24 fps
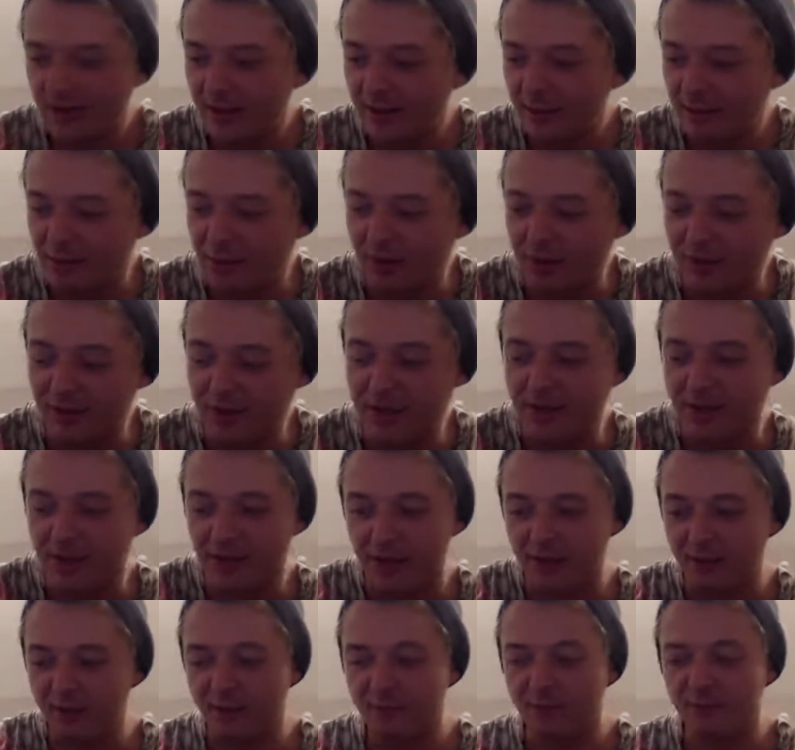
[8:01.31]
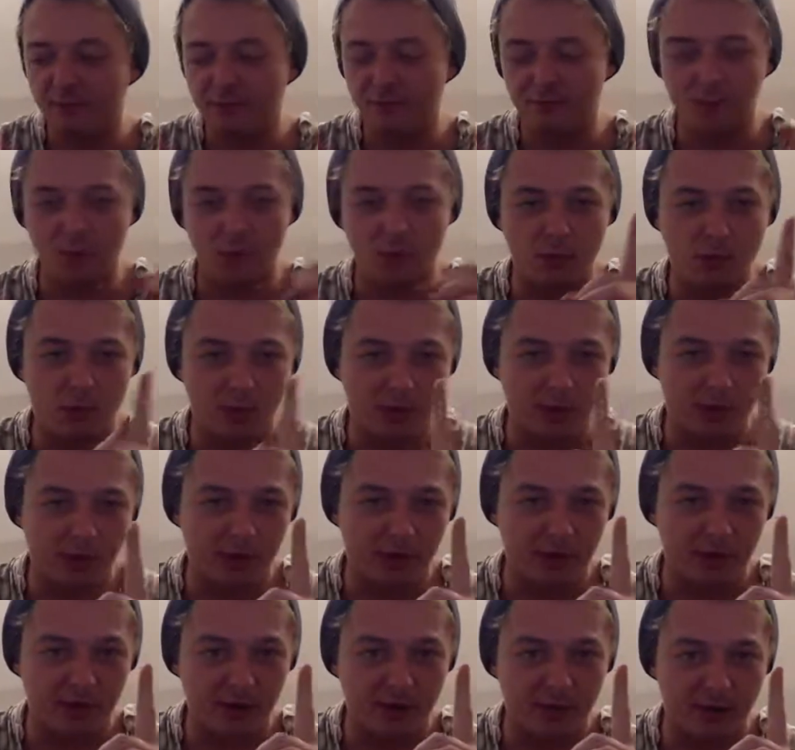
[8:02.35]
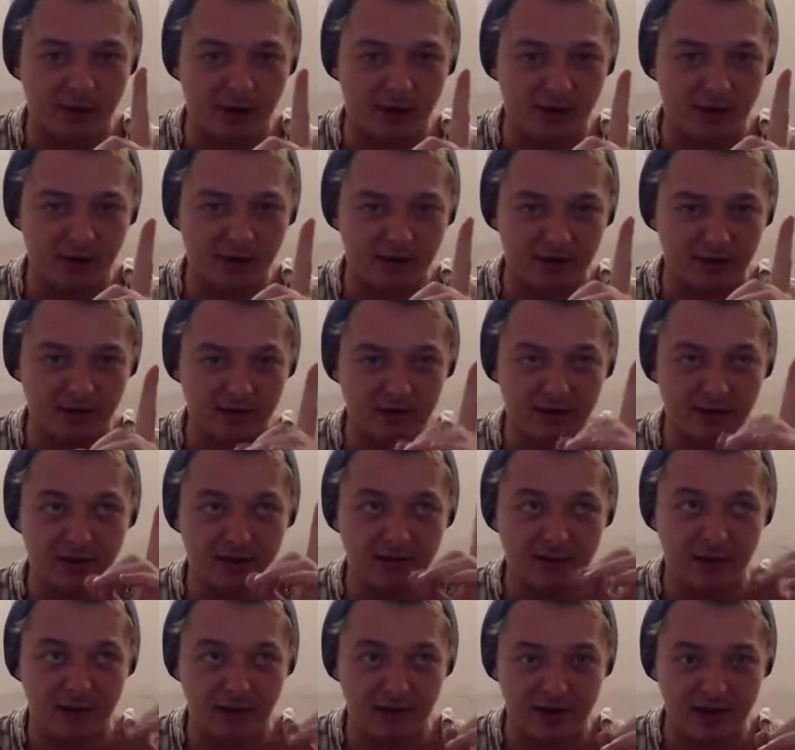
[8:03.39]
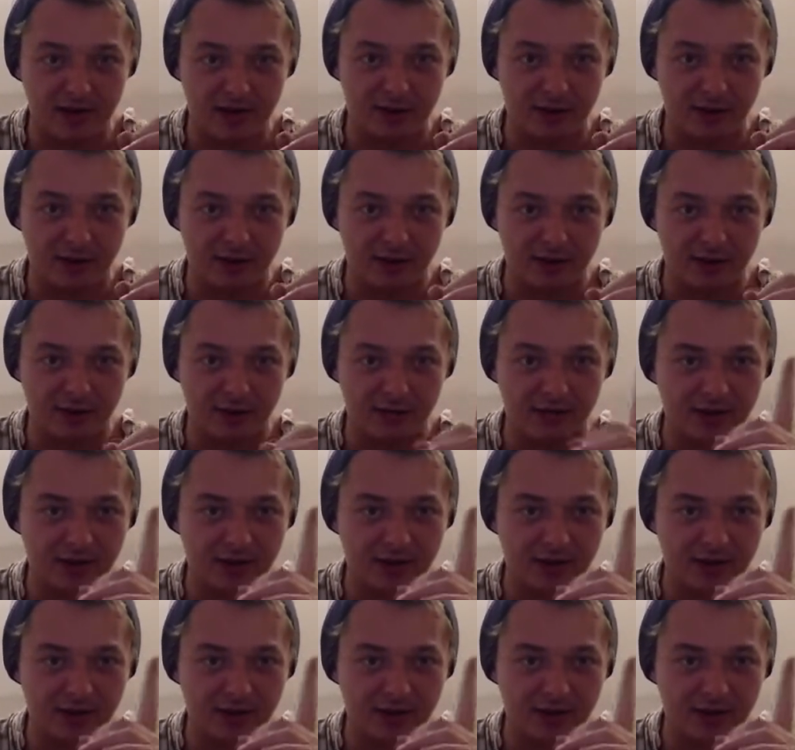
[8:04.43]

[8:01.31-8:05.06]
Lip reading: But then, like, one person got married about a year ago,